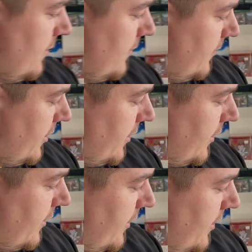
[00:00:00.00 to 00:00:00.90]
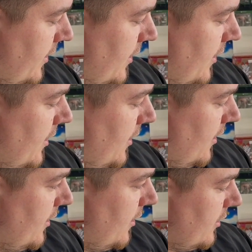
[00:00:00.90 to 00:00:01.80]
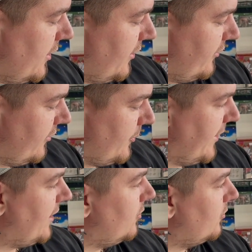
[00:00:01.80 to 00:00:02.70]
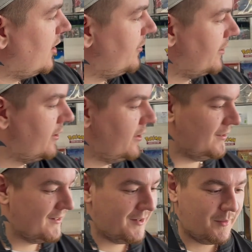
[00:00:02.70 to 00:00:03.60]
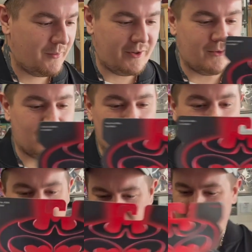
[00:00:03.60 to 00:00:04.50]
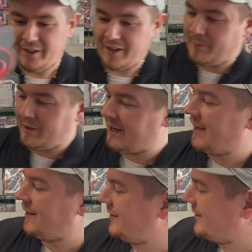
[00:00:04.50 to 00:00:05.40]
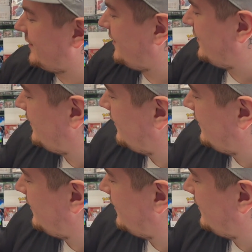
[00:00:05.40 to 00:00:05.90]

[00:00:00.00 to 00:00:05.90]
We got a Glacier Battle Robin. Pretty cool. I feel like I might have had this as a kid.